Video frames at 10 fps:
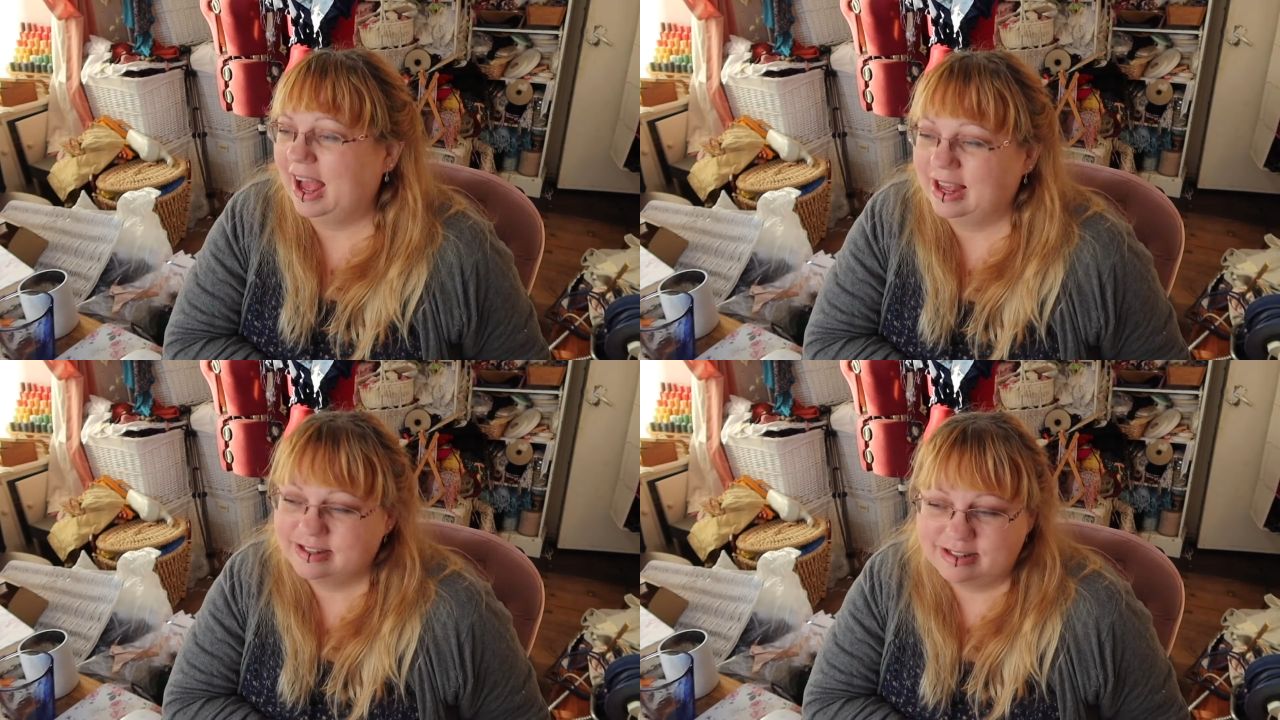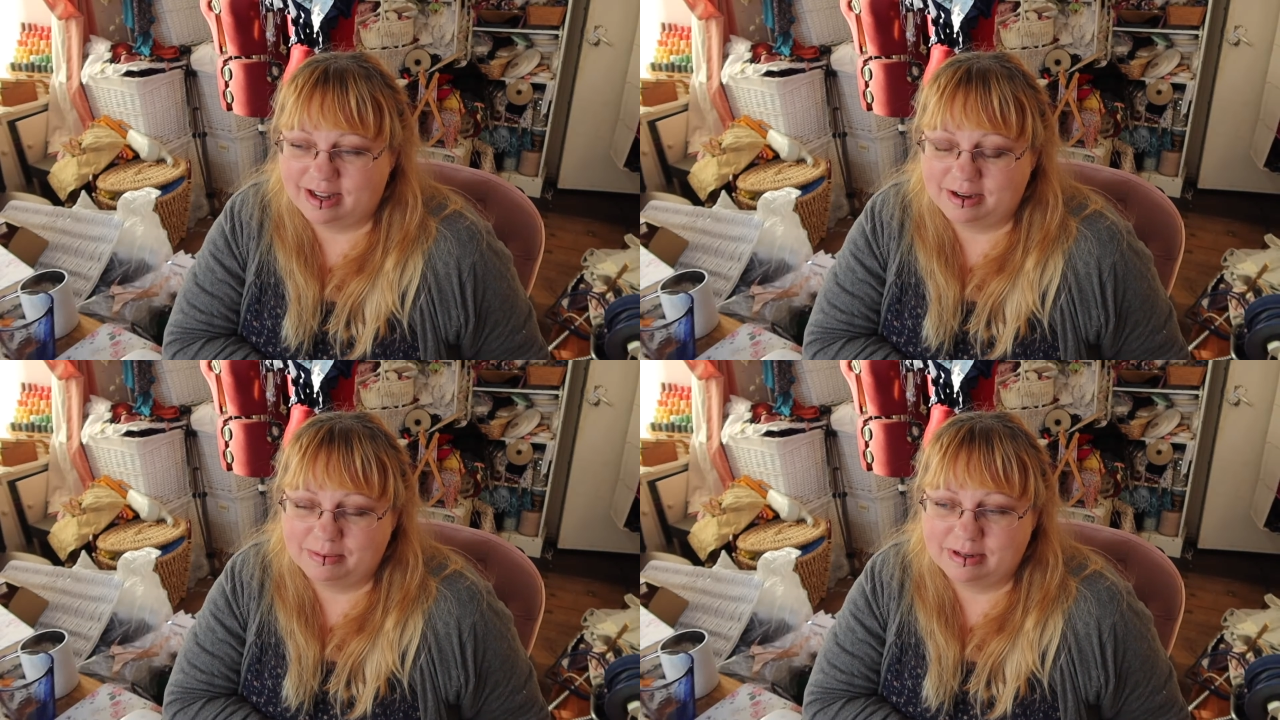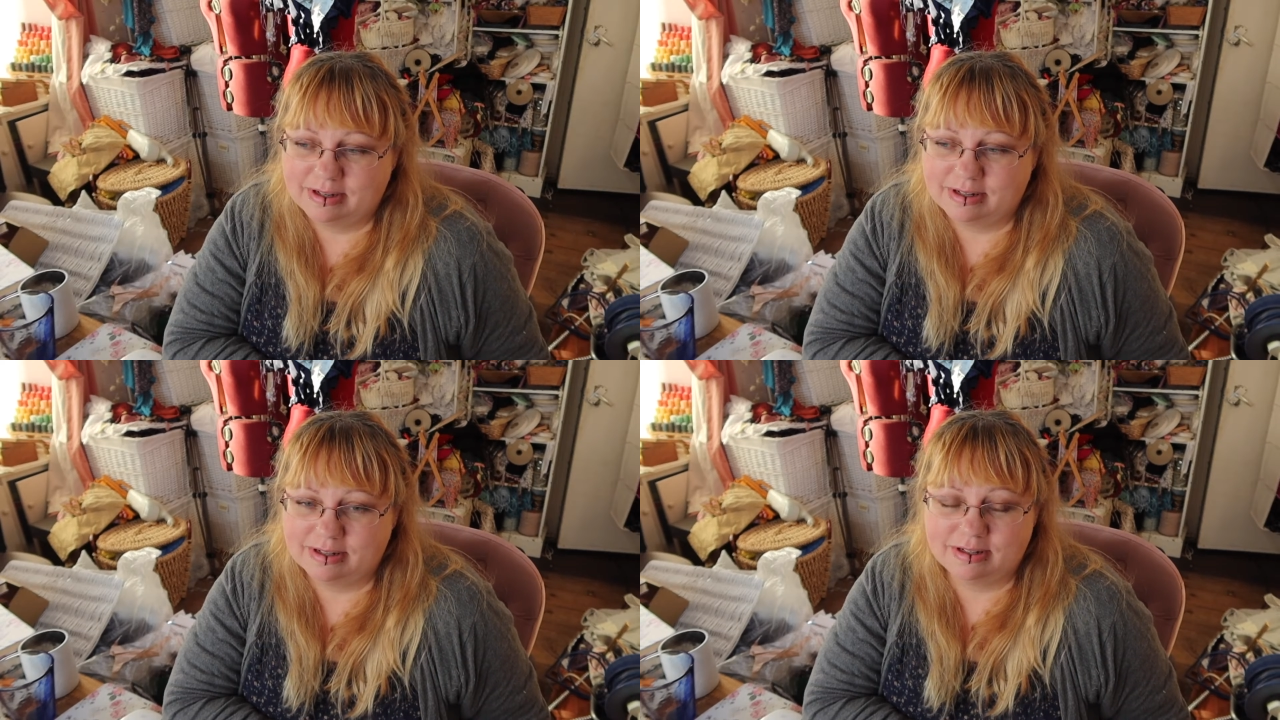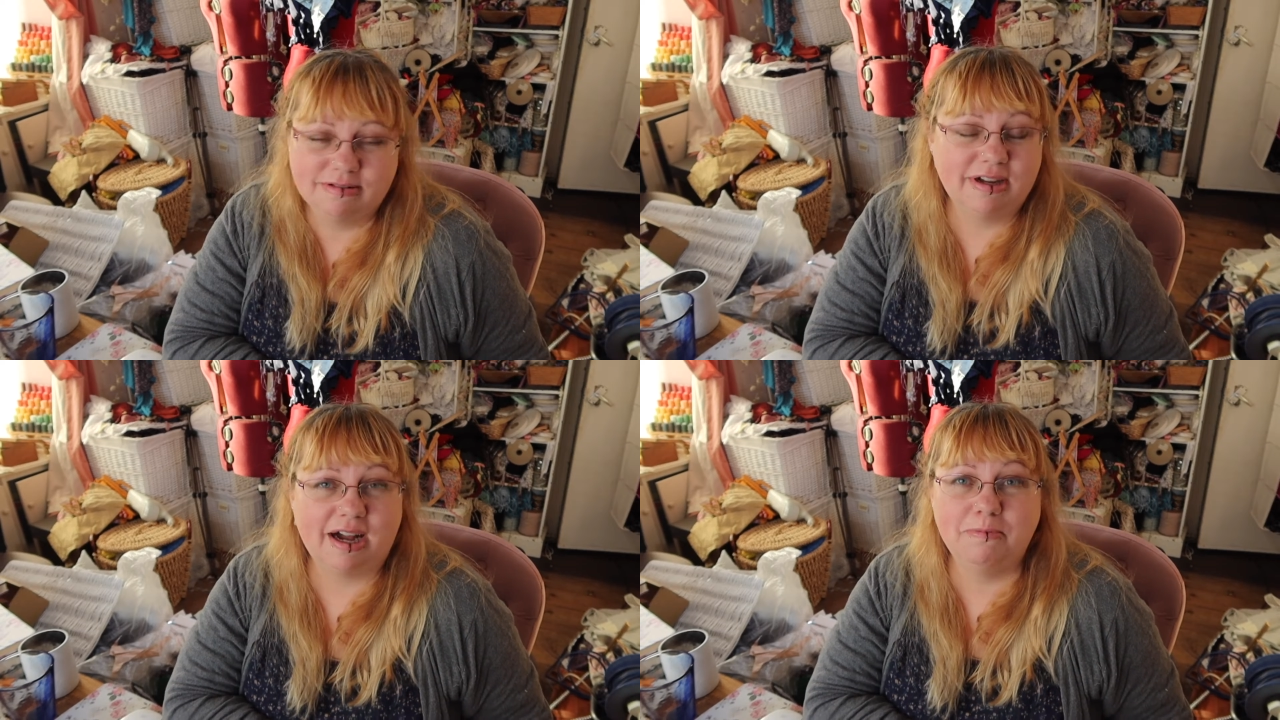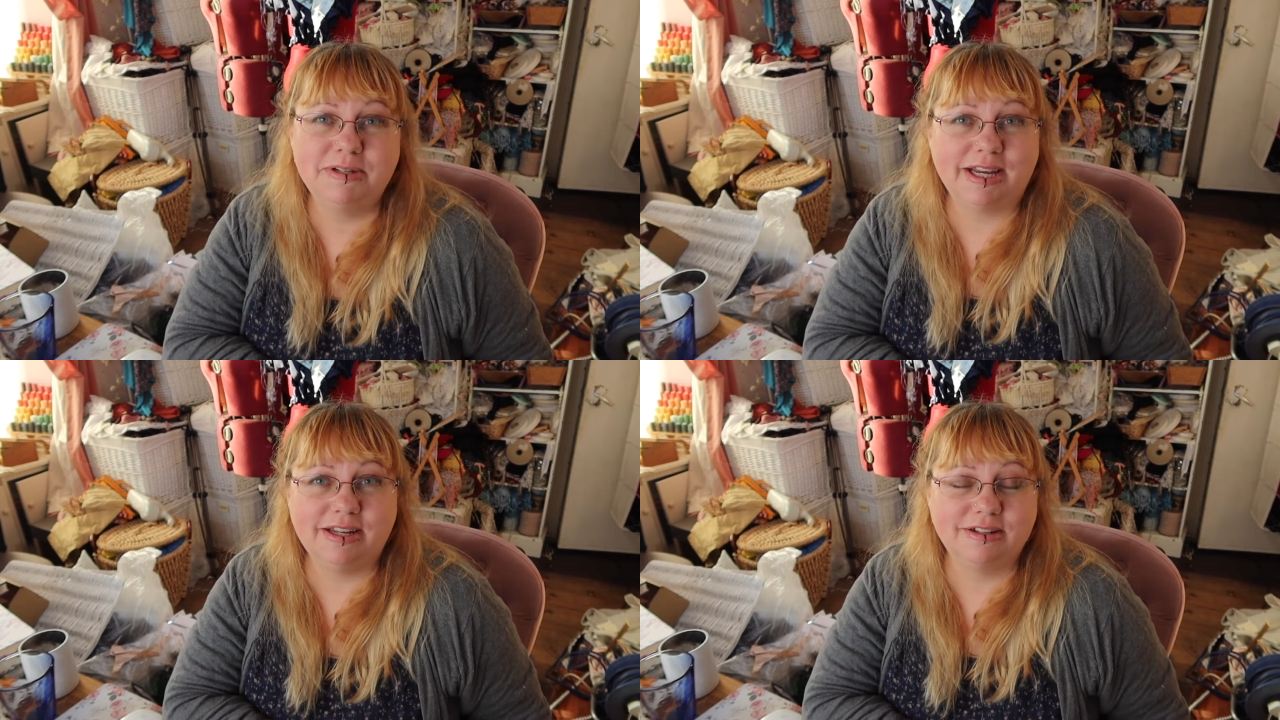and I will
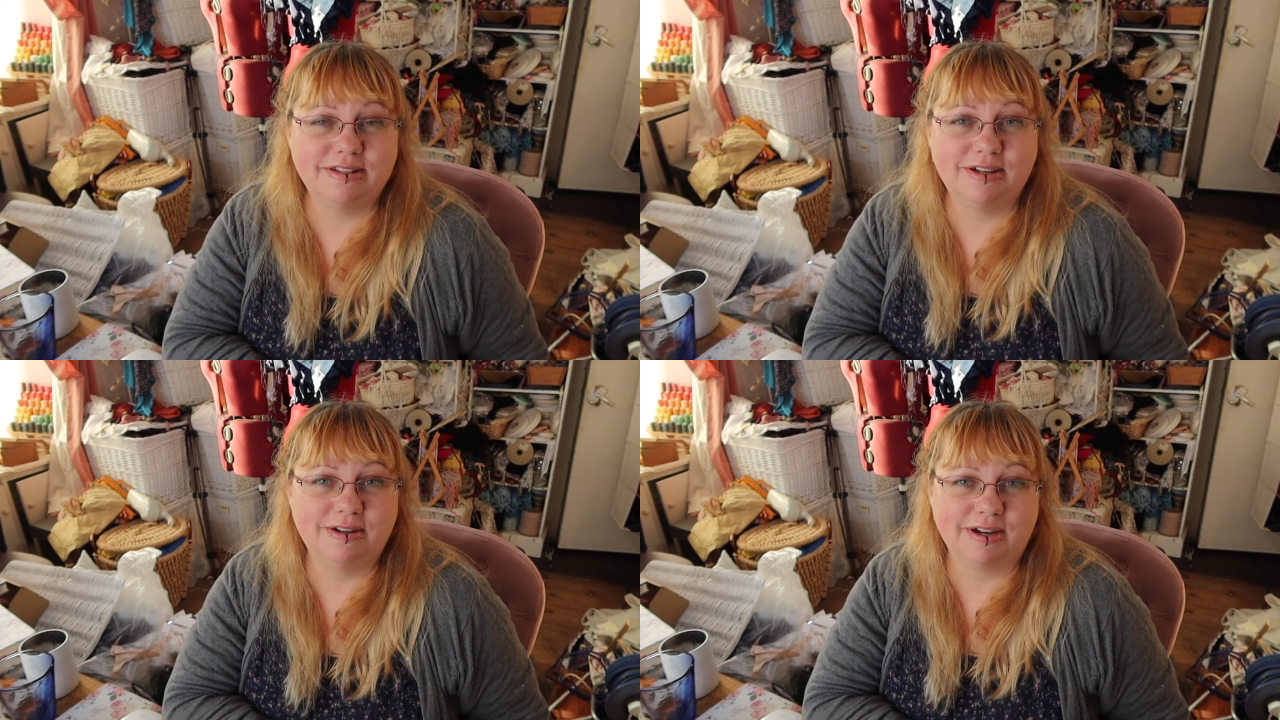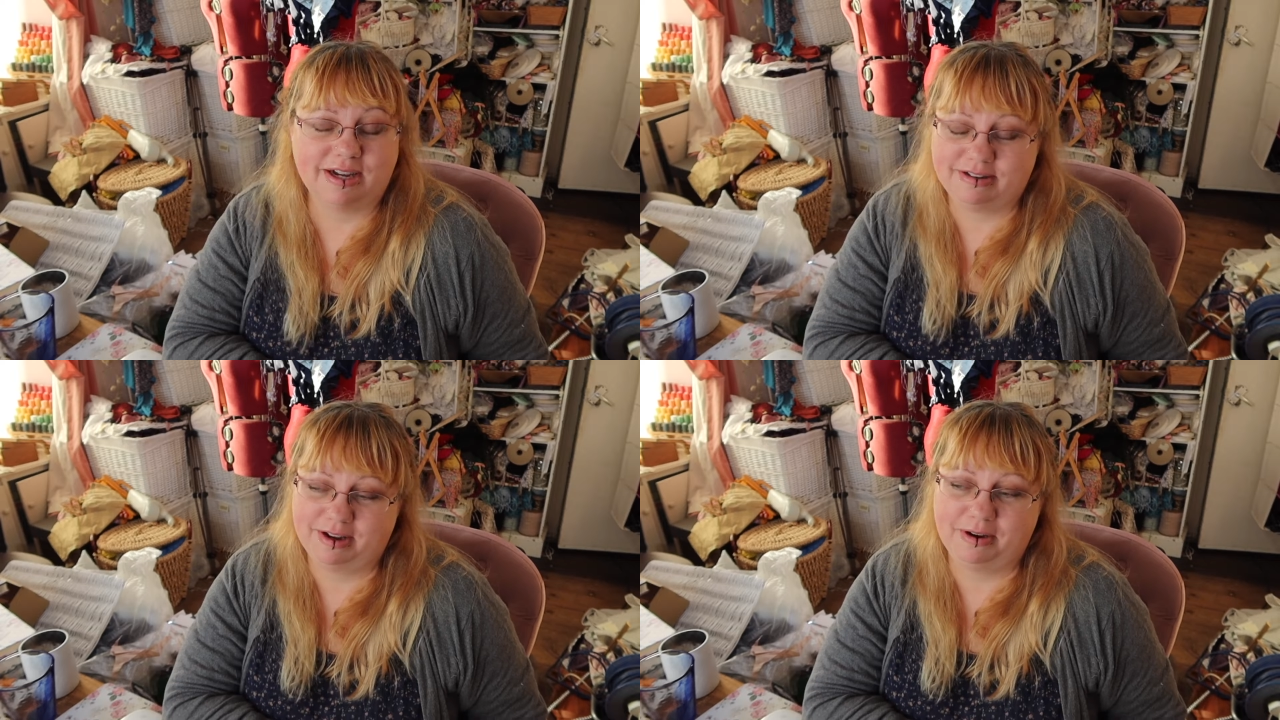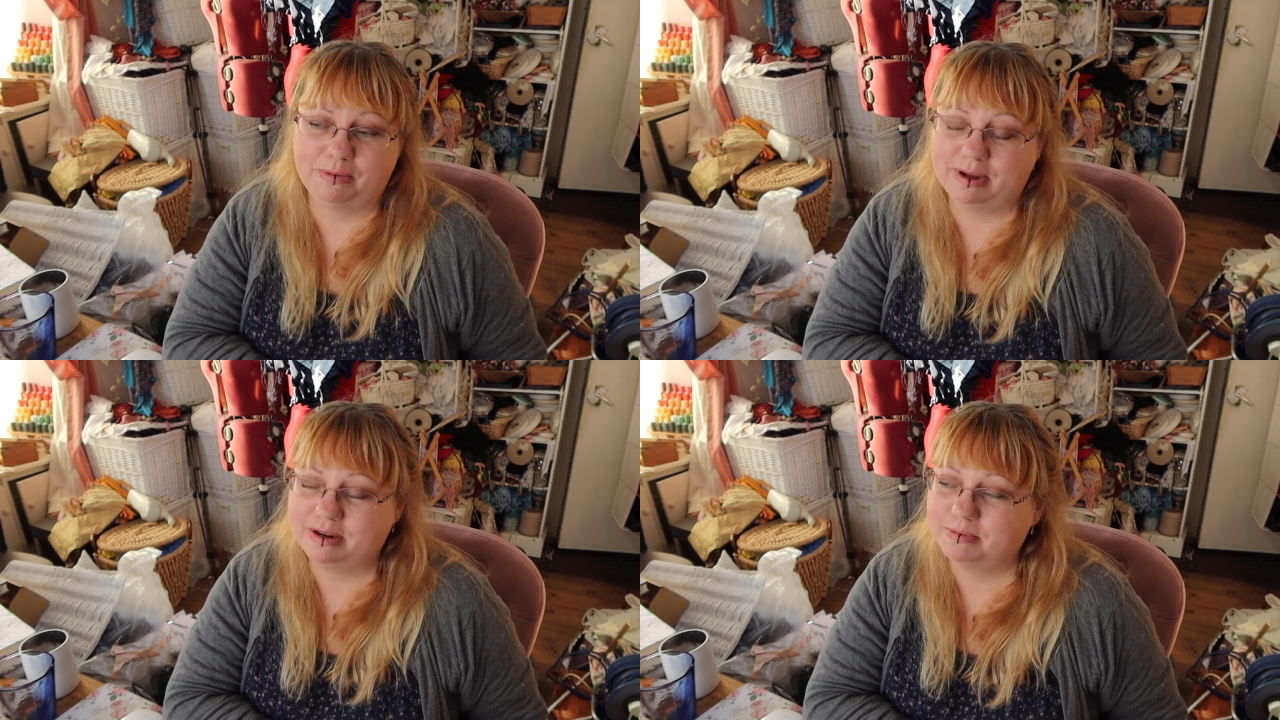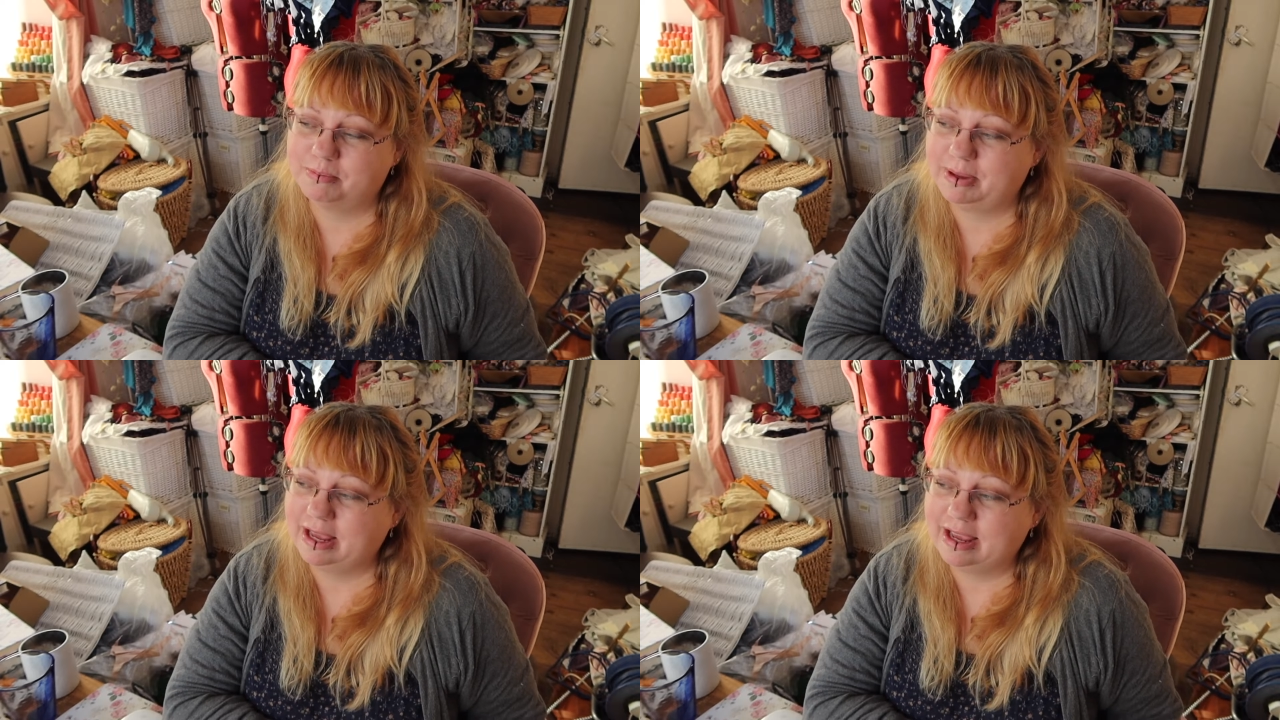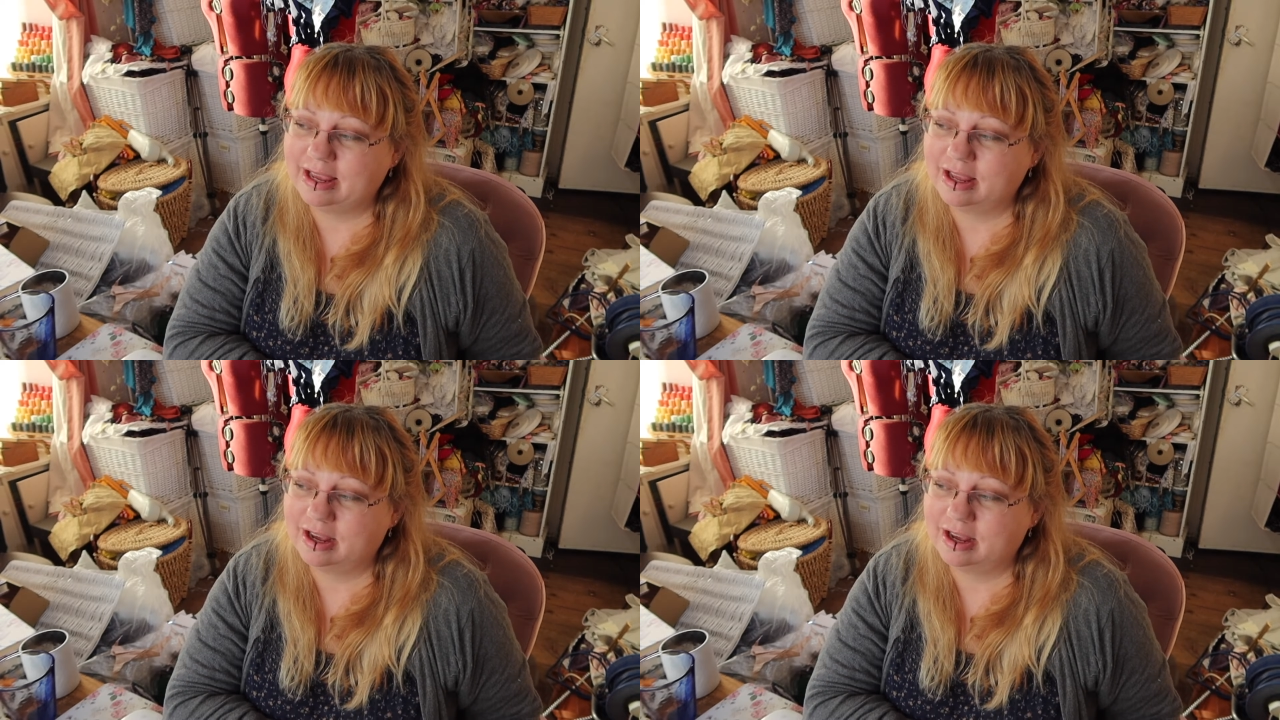update you soon. I don't know when it will be.